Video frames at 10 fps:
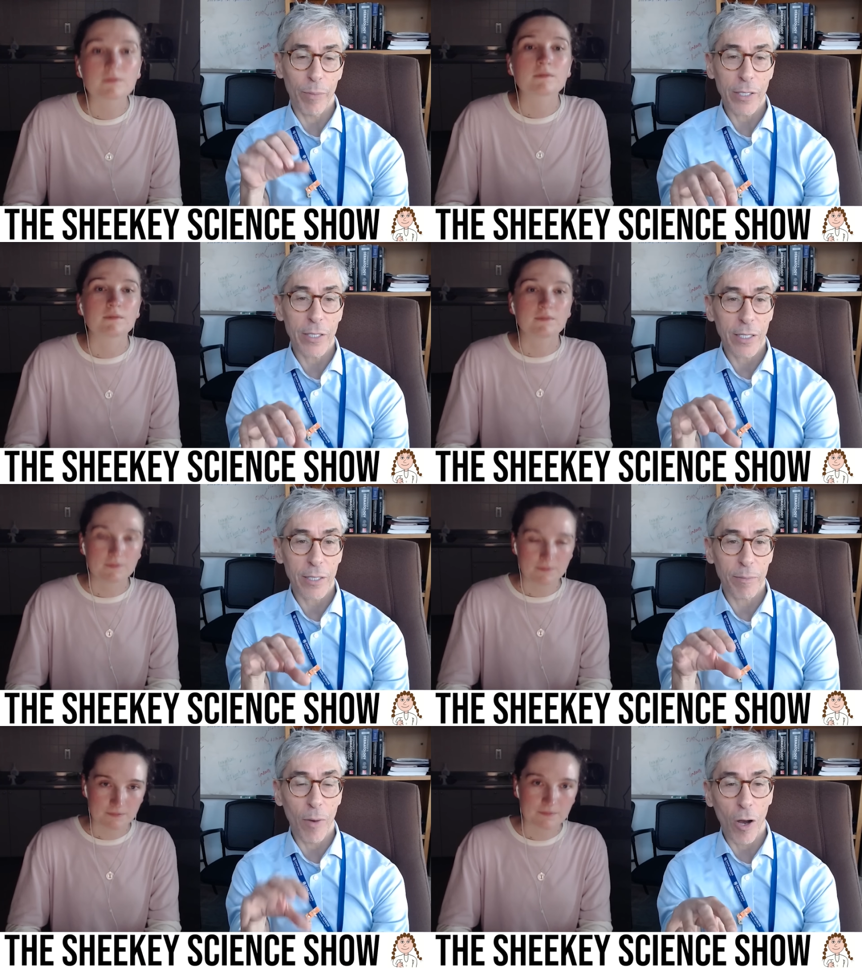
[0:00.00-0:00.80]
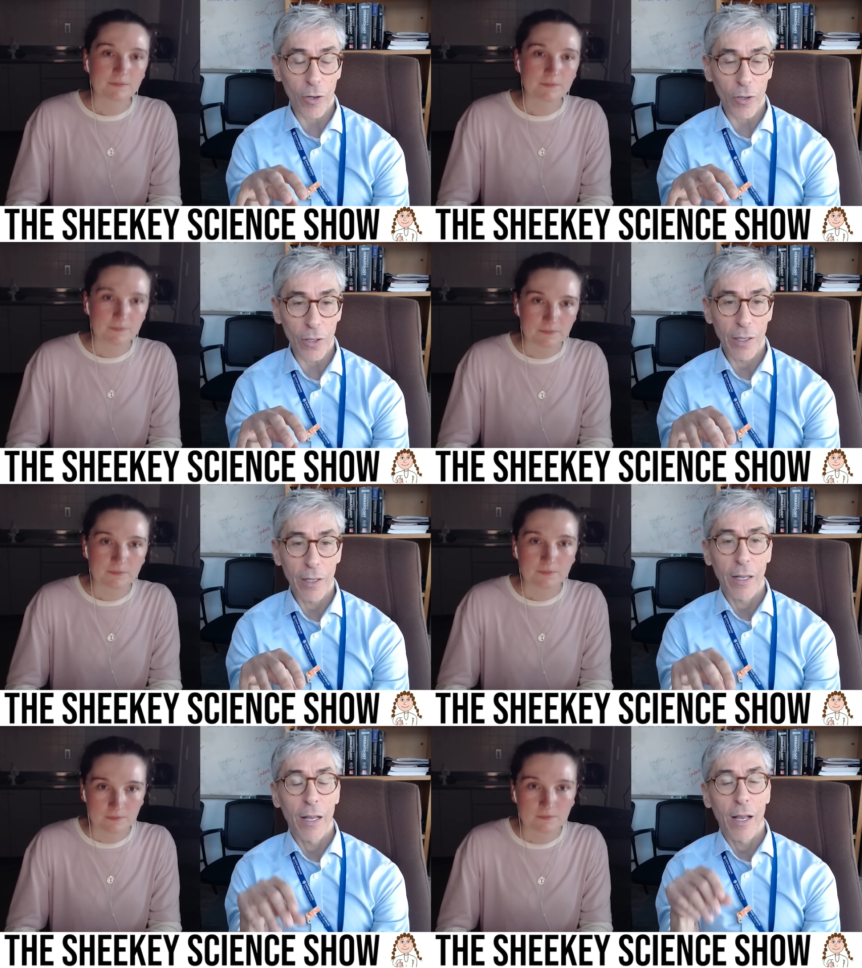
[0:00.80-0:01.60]
Speaker 1: business model
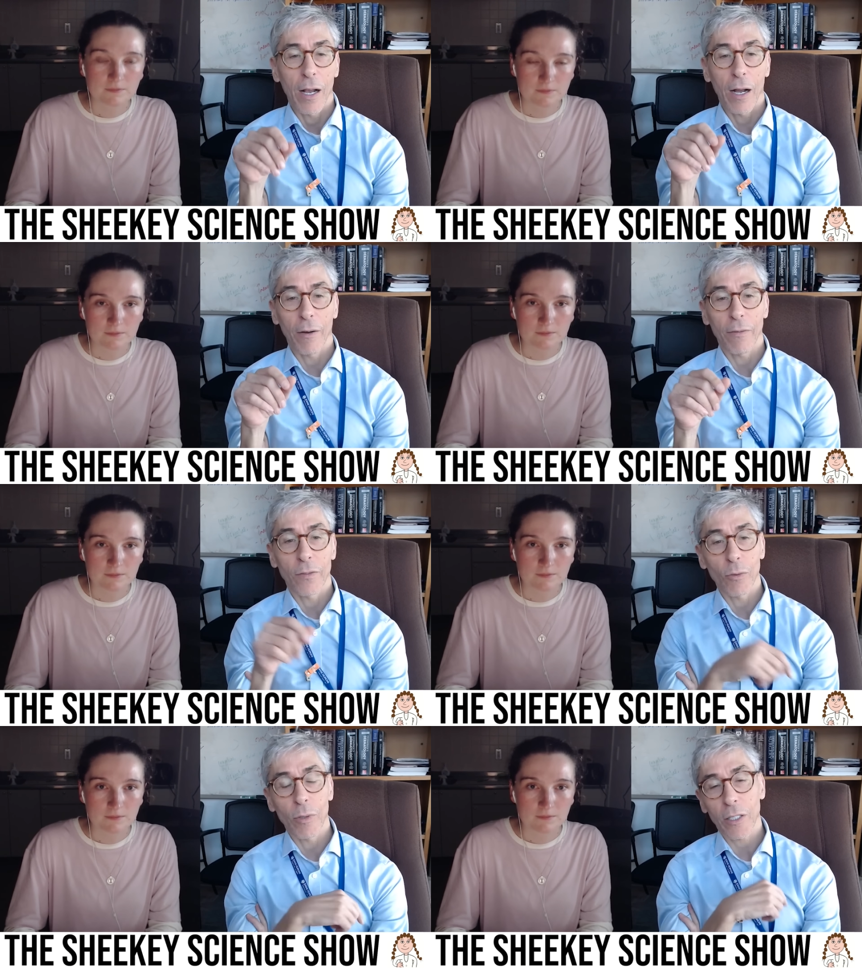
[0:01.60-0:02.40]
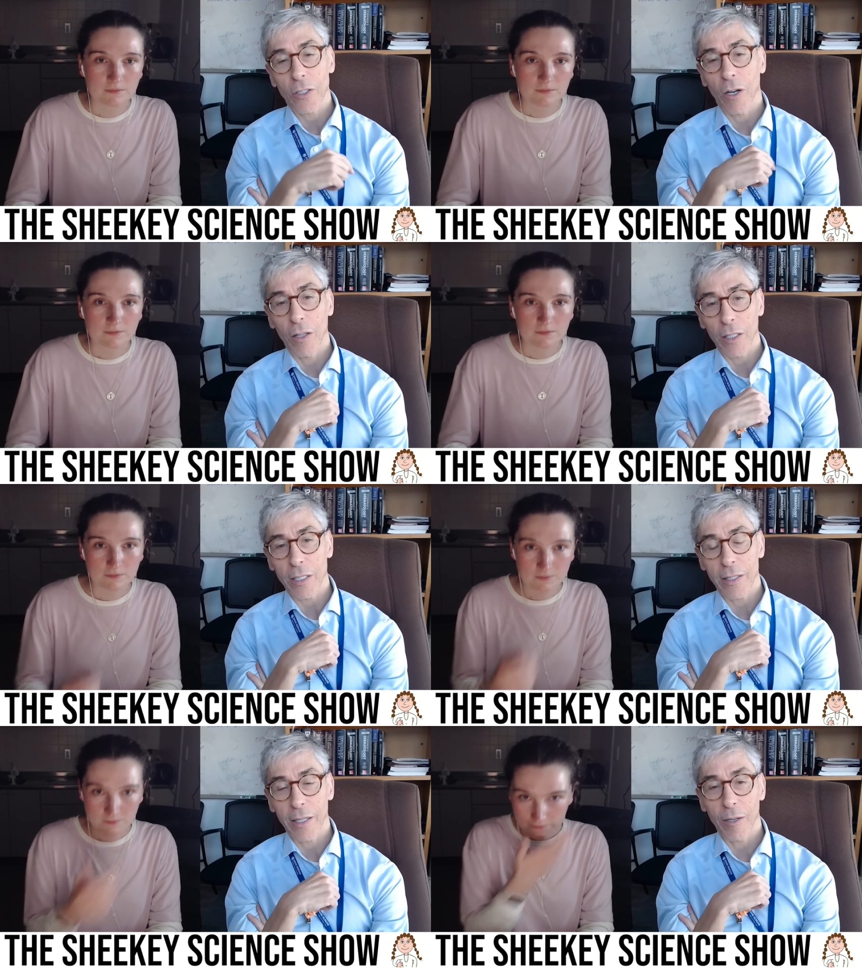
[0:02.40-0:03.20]
of doing
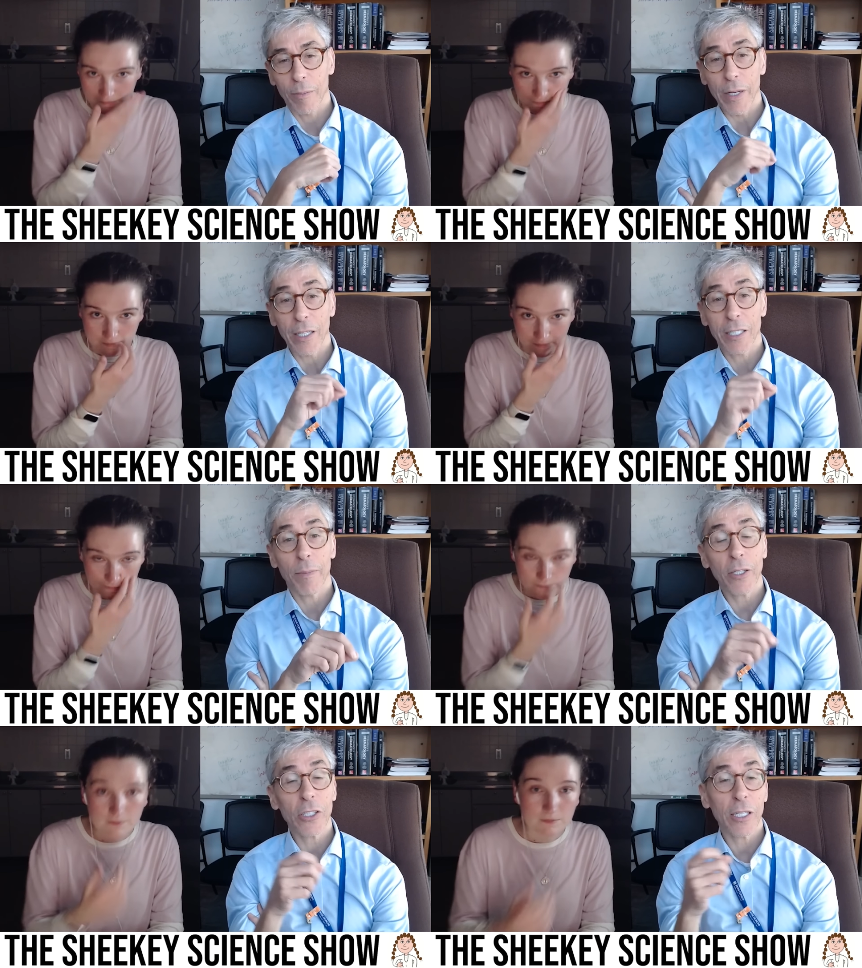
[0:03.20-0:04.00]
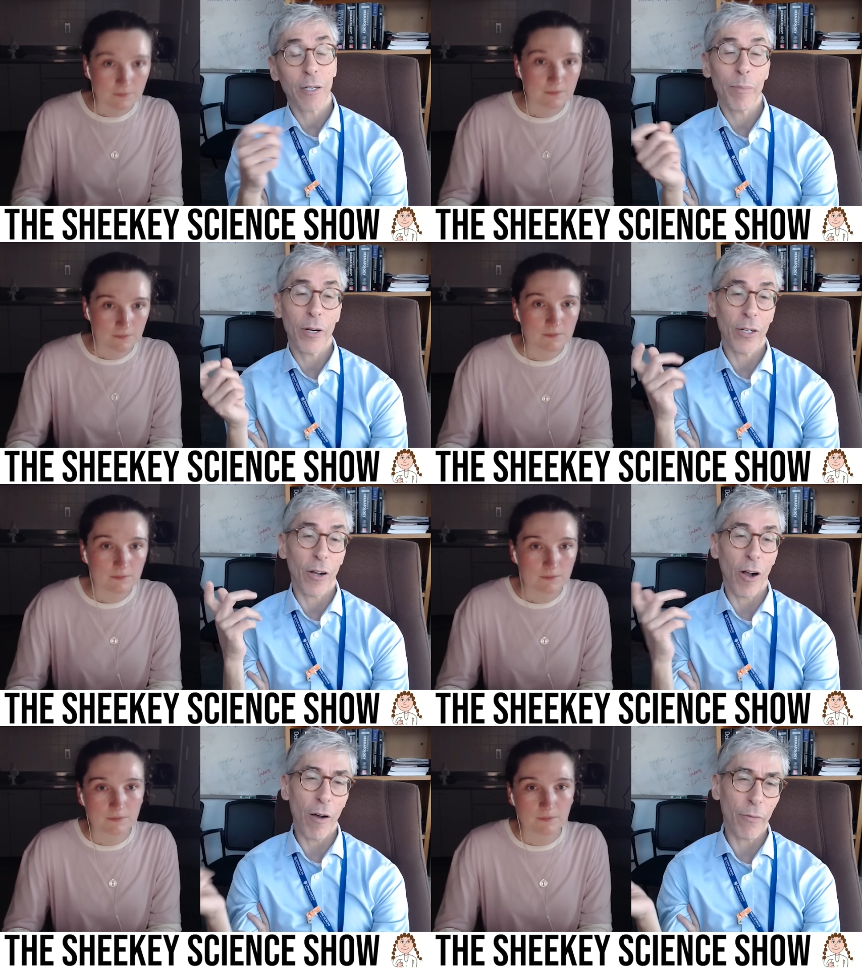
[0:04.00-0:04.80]
autologous therapy, especially compared to
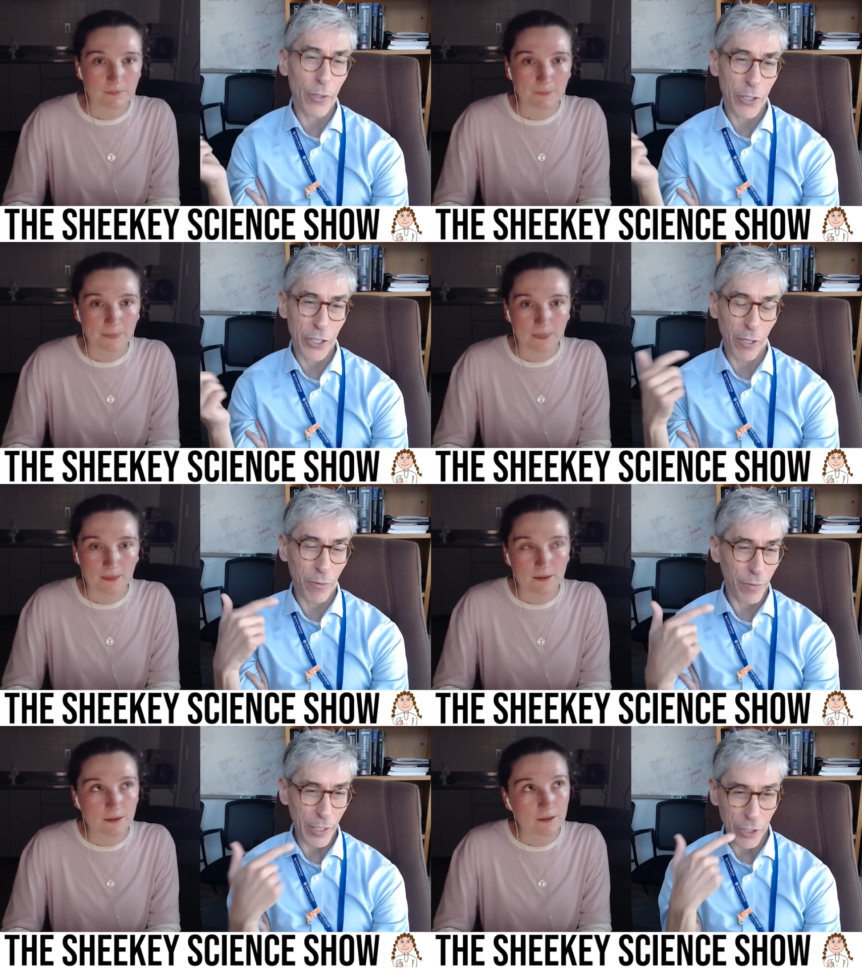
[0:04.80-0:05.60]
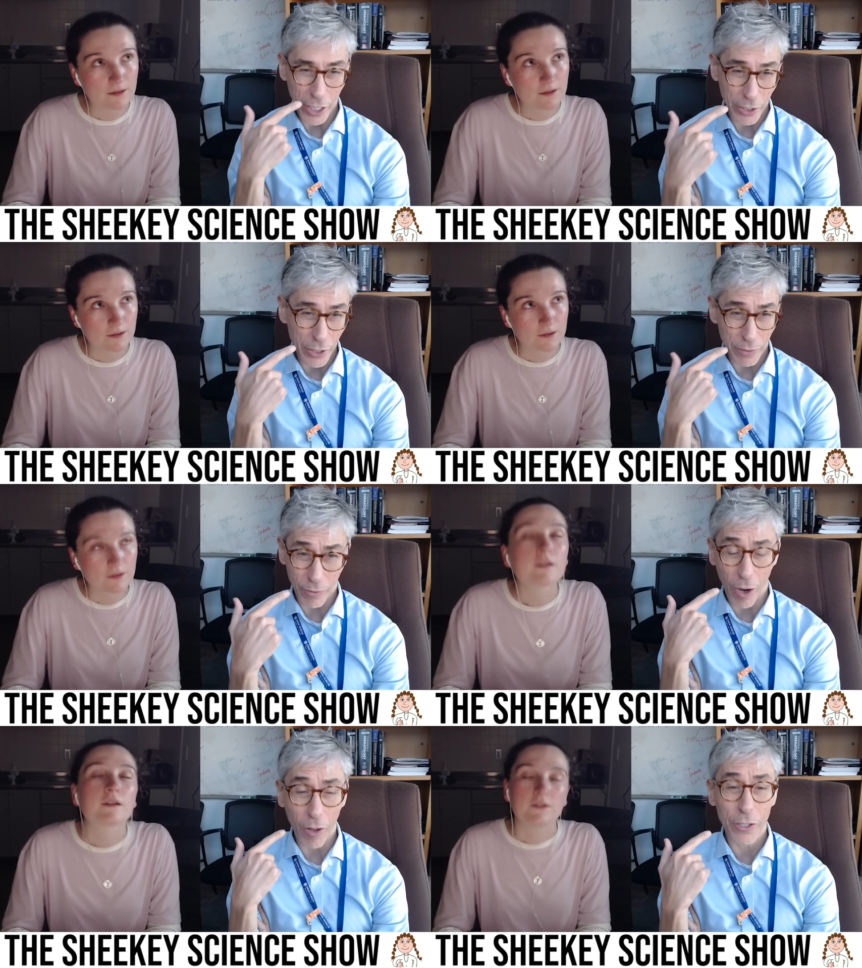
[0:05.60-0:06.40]
off-the-shelf injections of
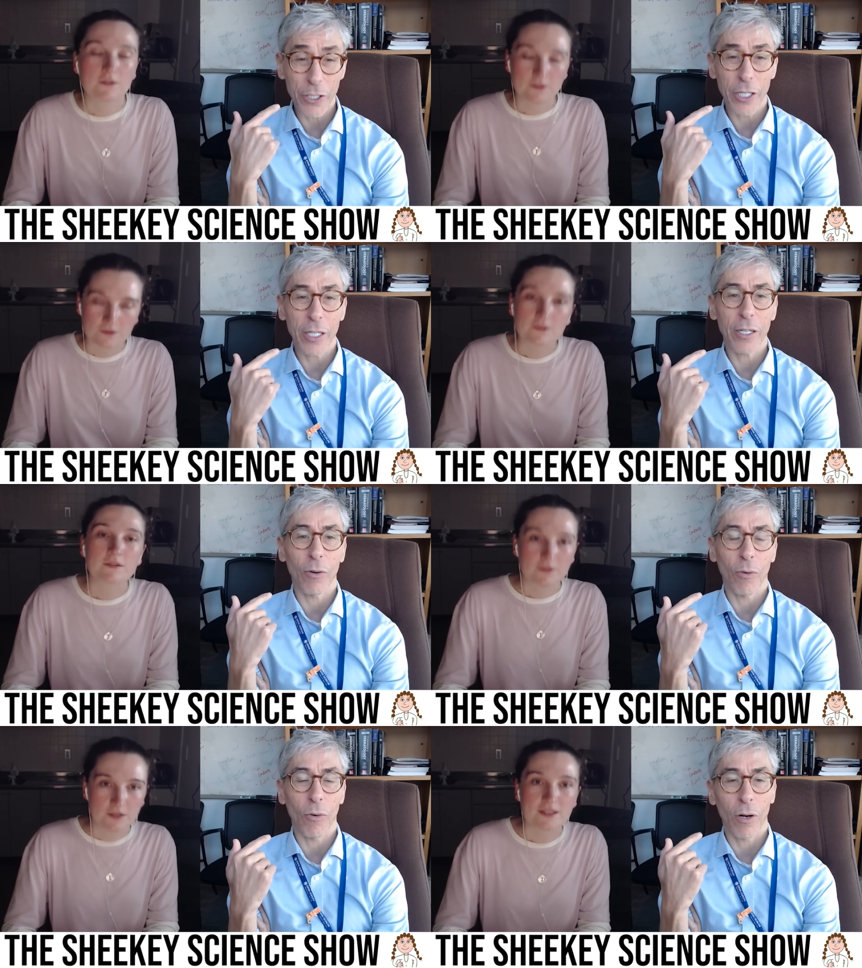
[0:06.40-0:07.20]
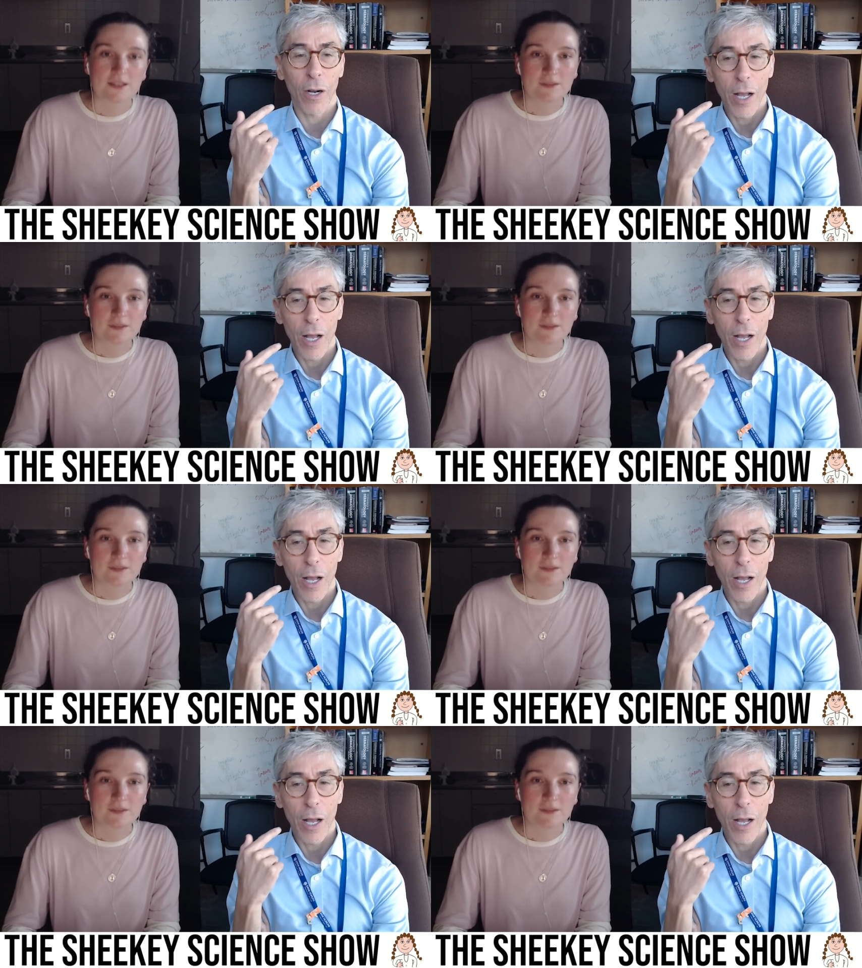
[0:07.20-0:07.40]
collagen or